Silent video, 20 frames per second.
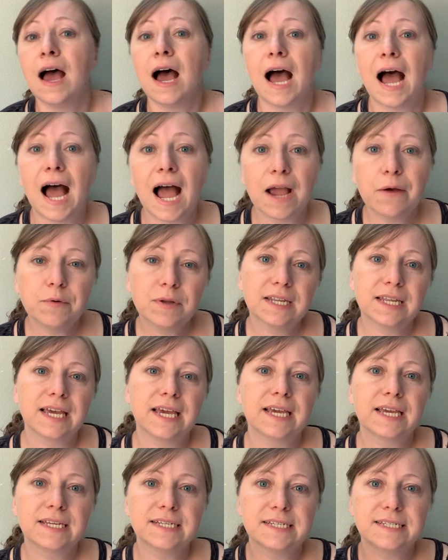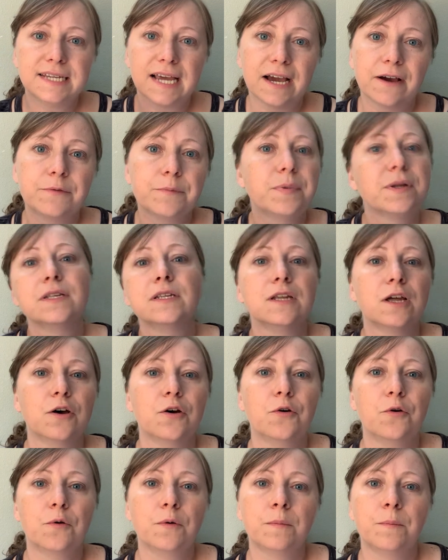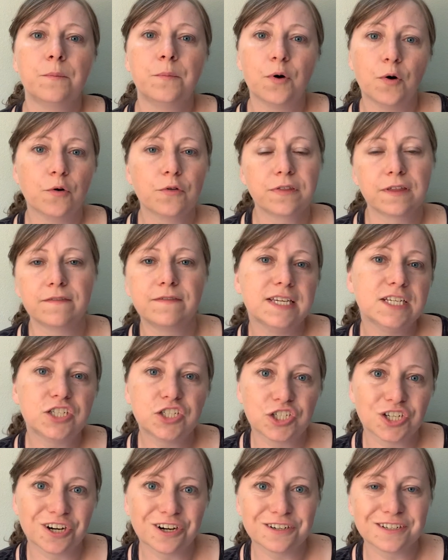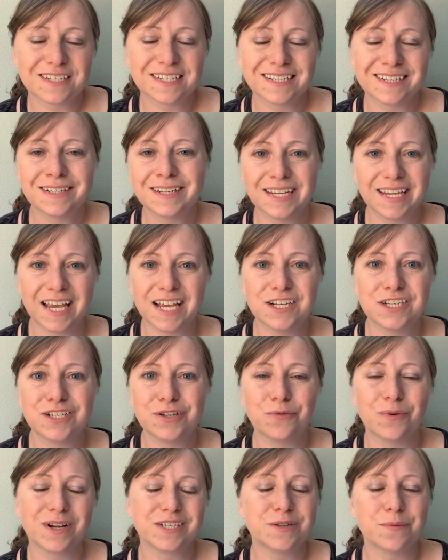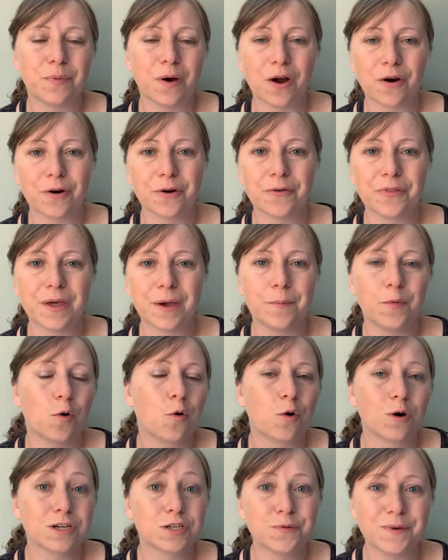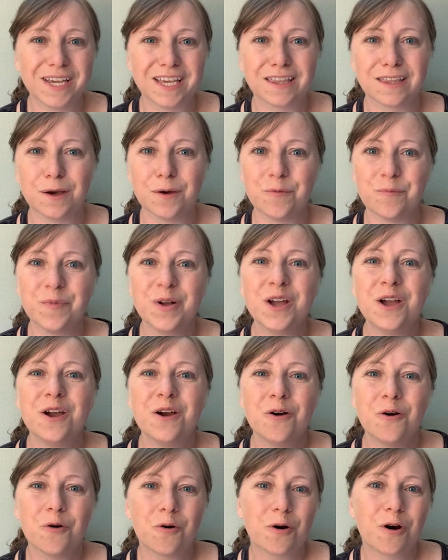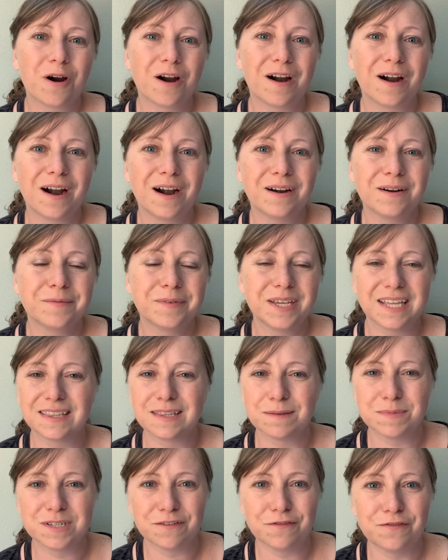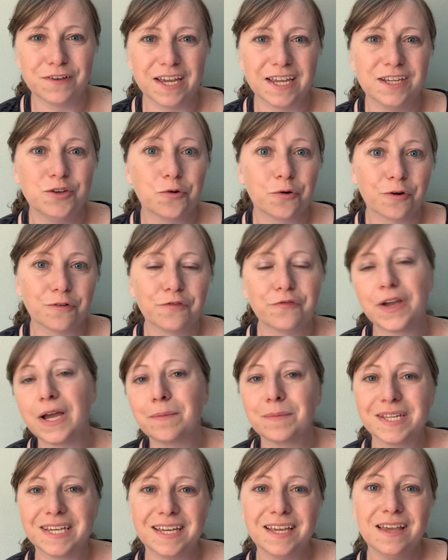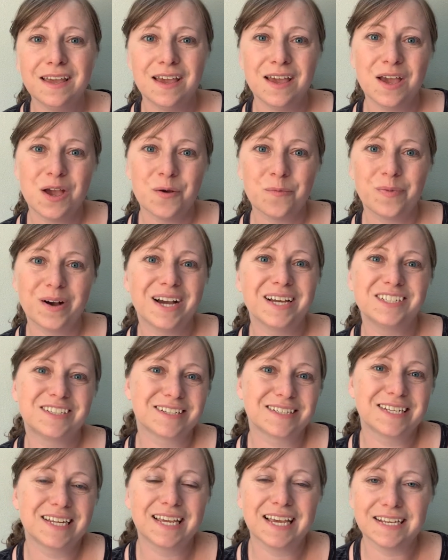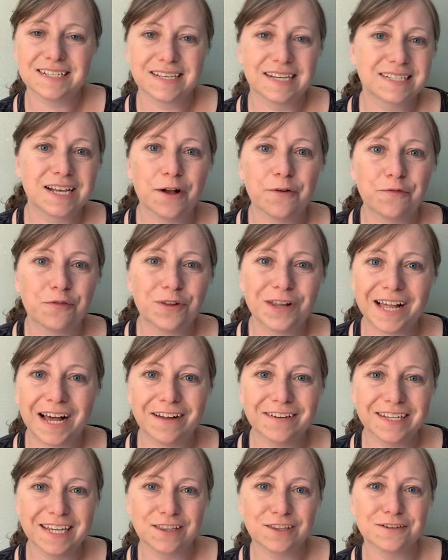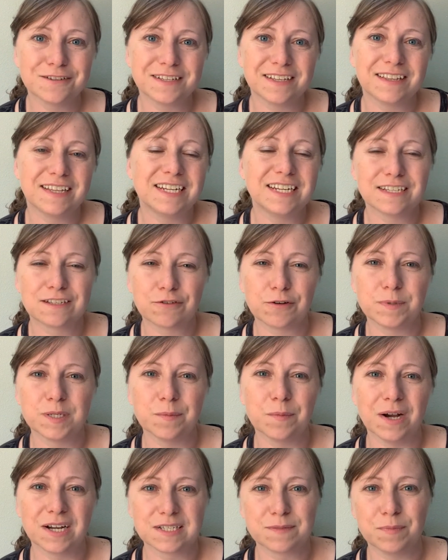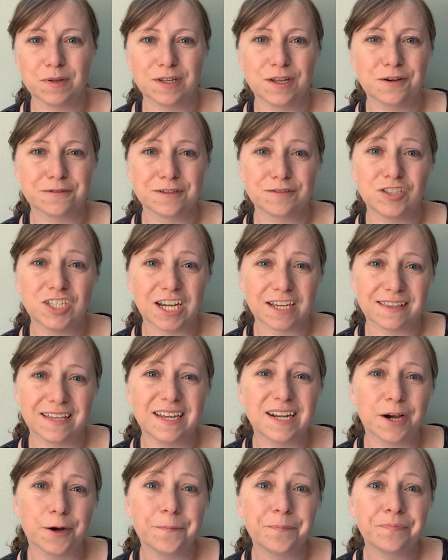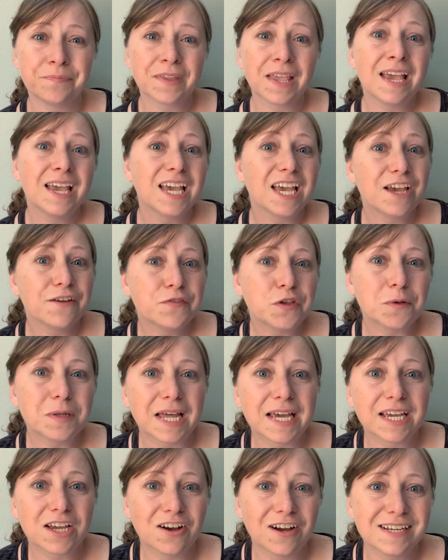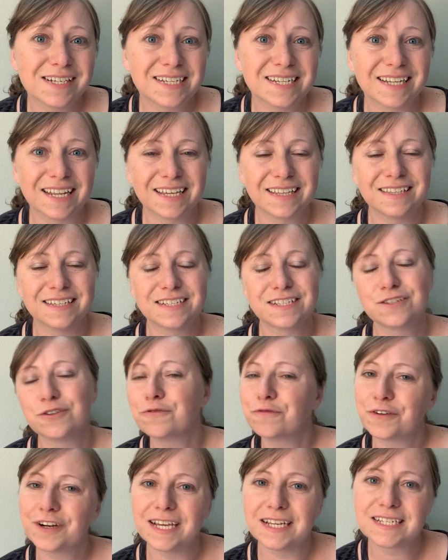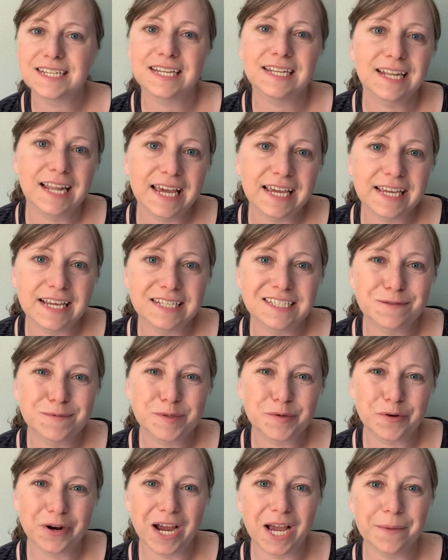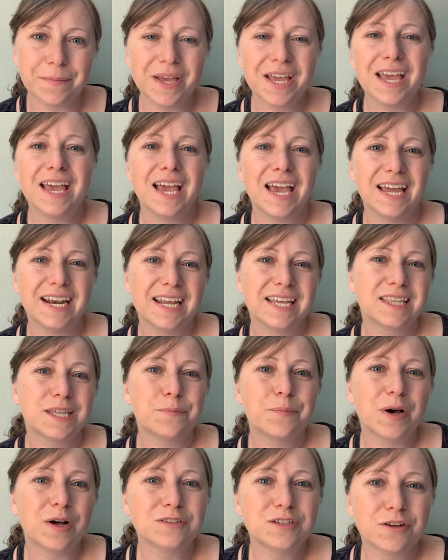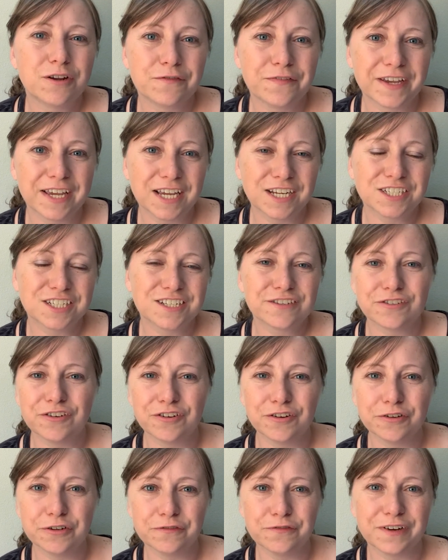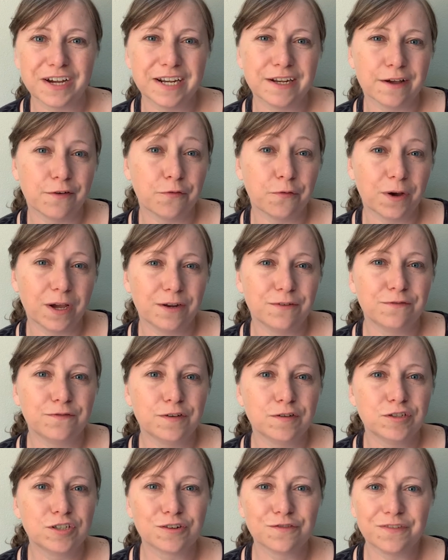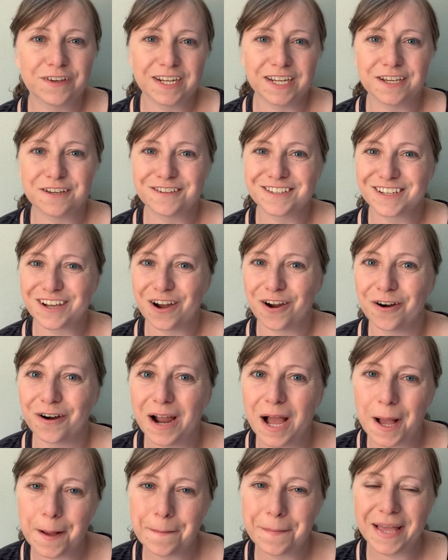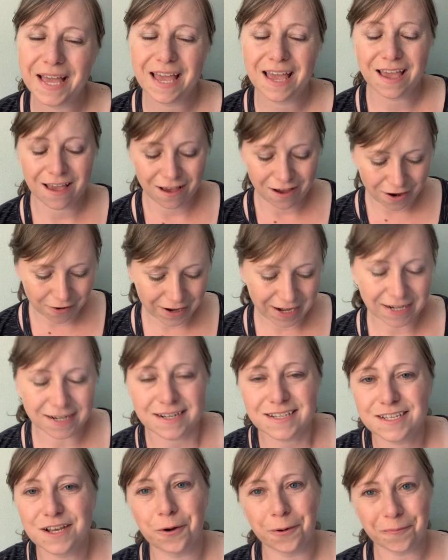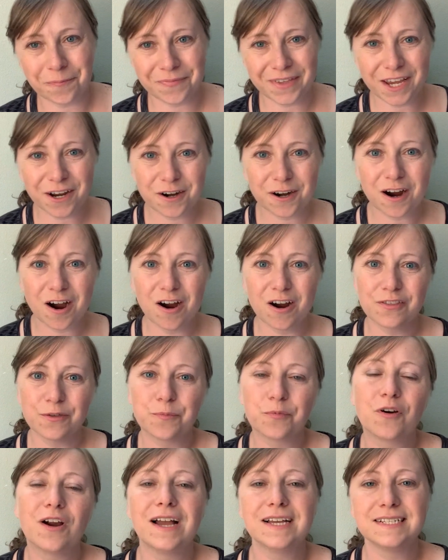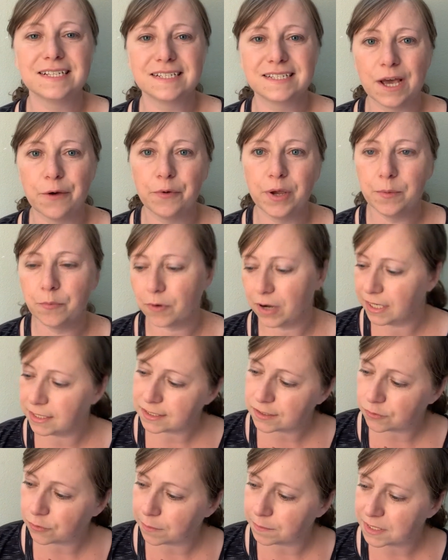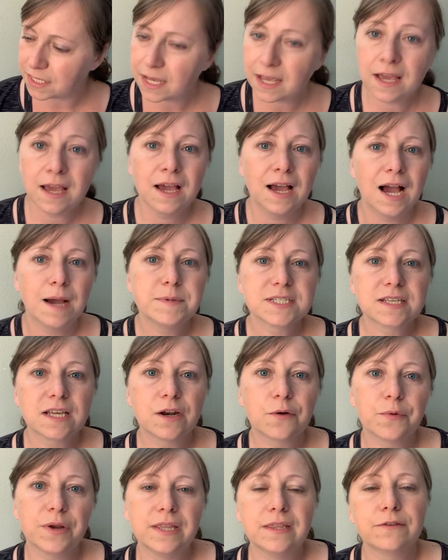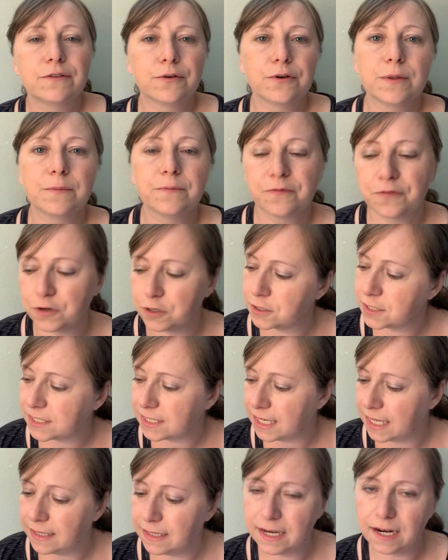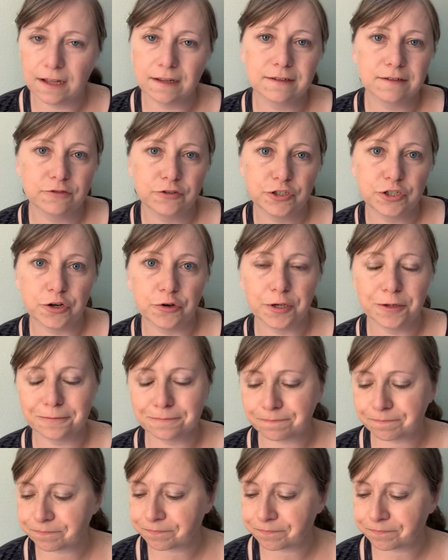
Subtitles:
I will link down below both of these charts in case you want to borrow them or tweak them or get them to fit your family. But just in case that's helpful, I'll link those in the description box below, so check that out. If you like content like this, don't forget to like and subscribe and hit the bell notification so you're notified of when future videos are up. All right, so here are the prizes that we brainstormed. I'm just gonna read through them first and then I'll show you.